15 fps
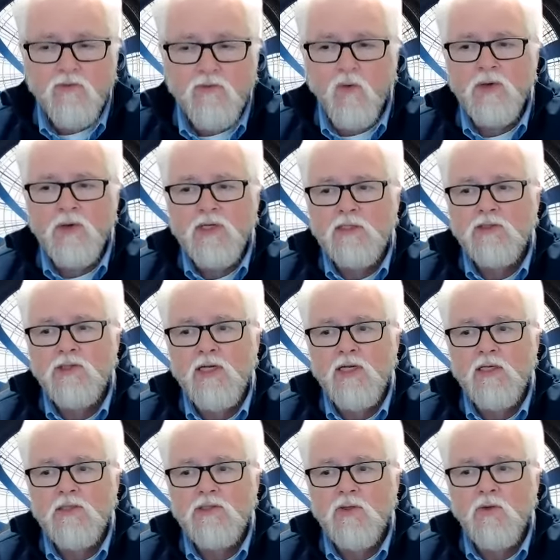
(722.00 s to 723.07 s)
foreign
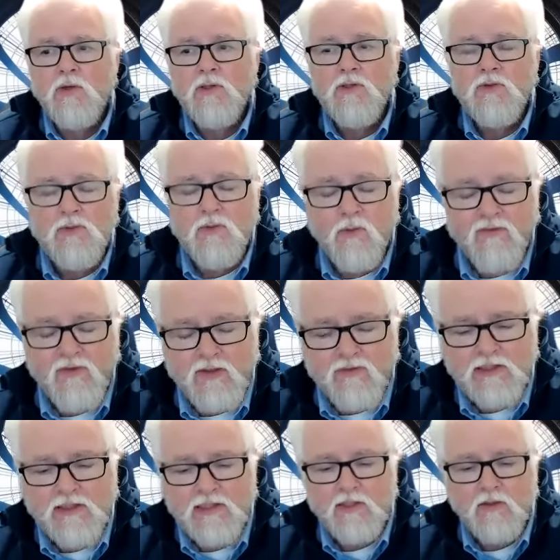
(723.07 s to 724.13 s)
exchange or a new
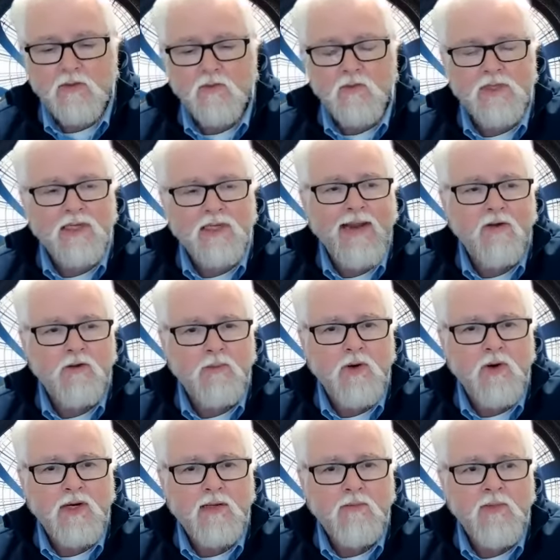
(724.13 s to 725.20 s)
derivatives deal with a
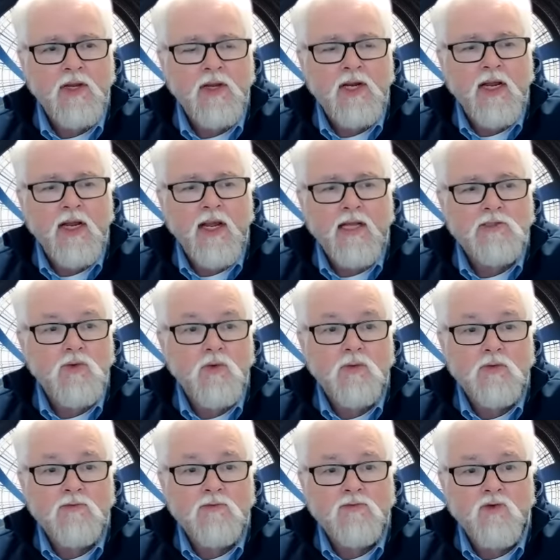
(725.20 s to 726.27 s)
counterparty, and sort
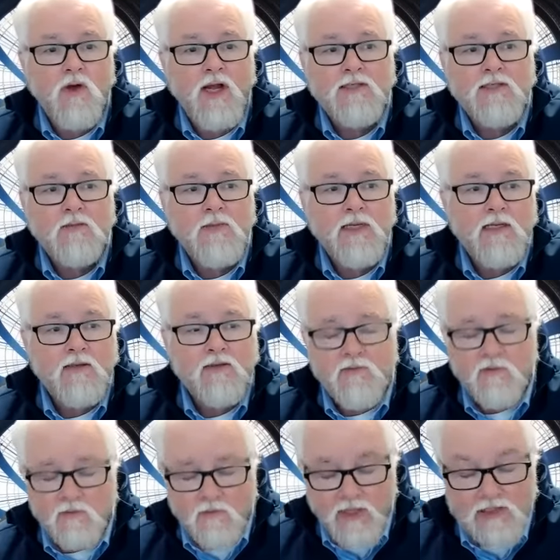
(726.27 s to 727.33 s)
of trying to be
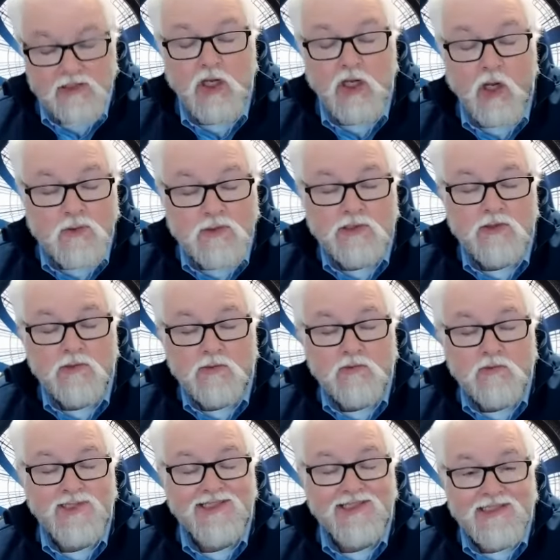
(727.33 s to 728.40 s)
as close to
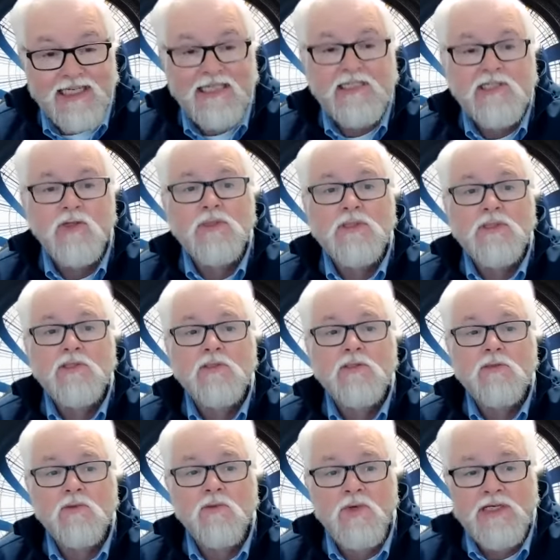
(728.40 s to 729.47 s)

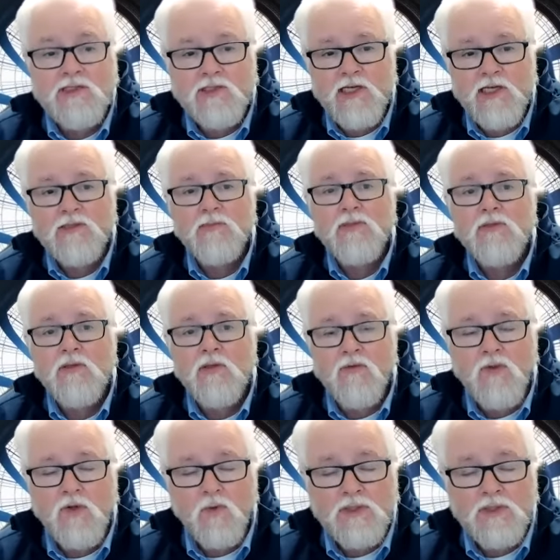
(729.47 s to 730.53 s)
continuous reassessment of
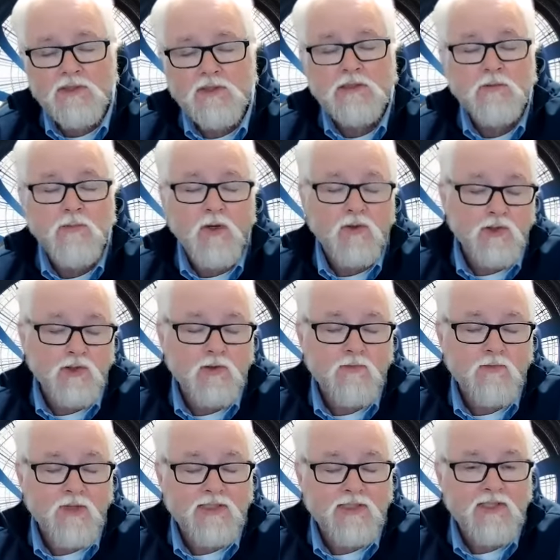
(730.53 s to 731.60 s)
their risk exposure
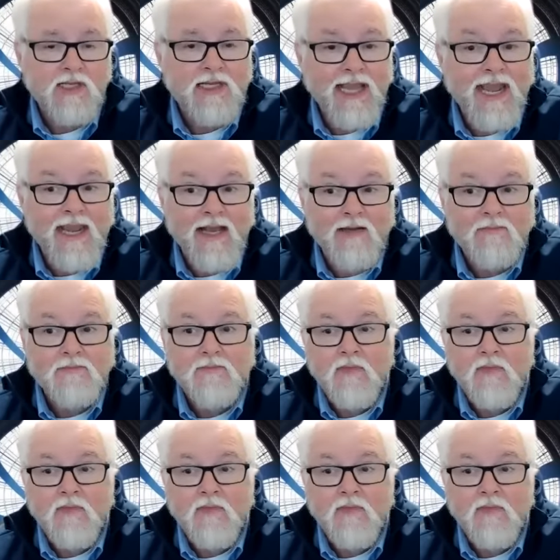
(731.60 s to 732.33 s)
as they can.